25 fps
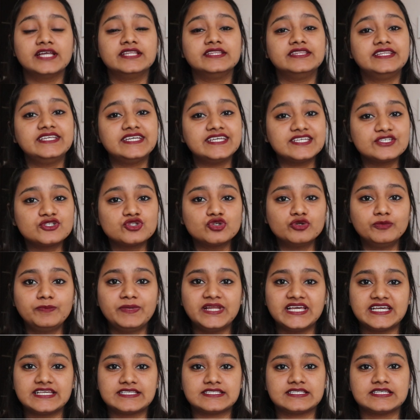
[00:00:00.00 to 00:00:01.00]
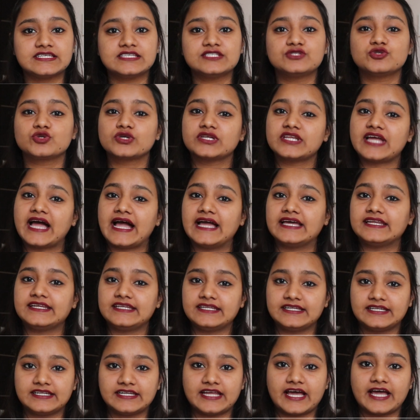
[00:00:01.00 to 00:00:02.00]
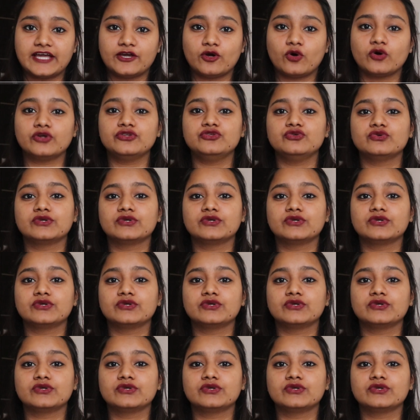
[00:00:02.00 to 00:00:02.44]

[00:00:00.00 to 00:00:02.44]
These two places you can highly rely on.